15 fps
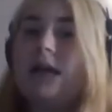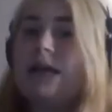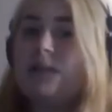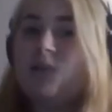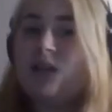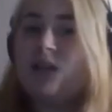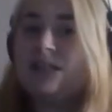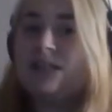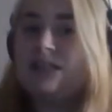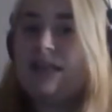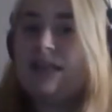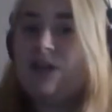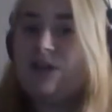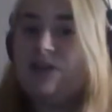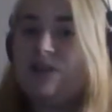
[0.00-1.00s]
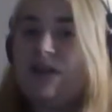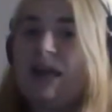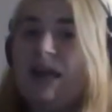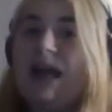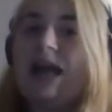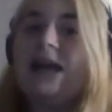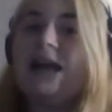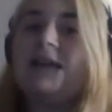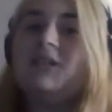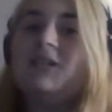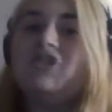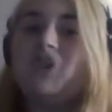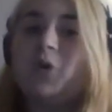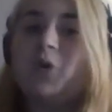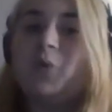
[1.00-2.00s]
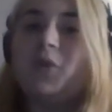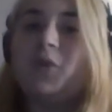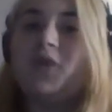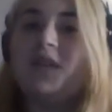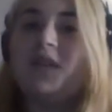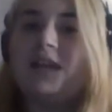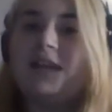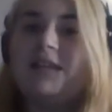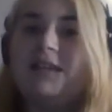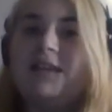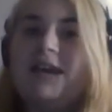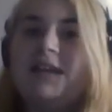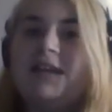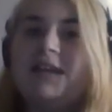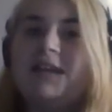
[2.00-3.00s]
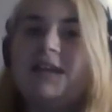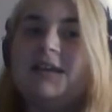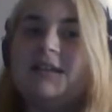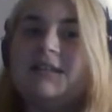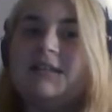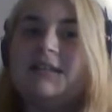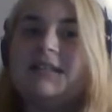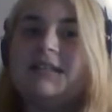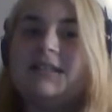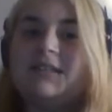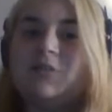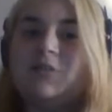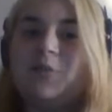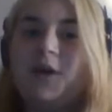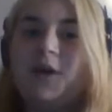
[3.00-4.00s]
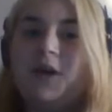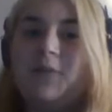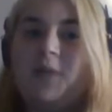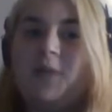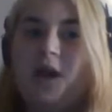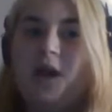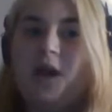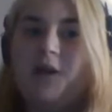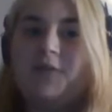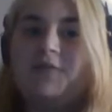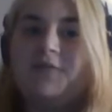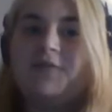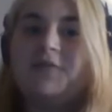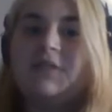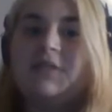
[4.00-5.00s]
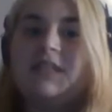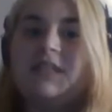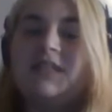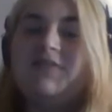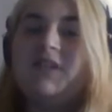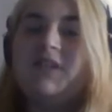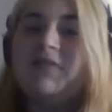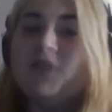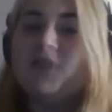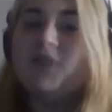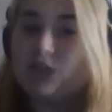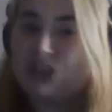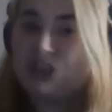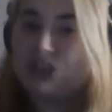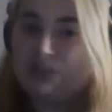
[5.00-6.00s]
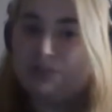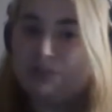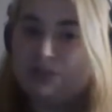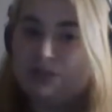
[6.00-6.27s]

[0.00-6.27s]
And I'm not discounting that. I don't think that it is in the realm of TV viewership.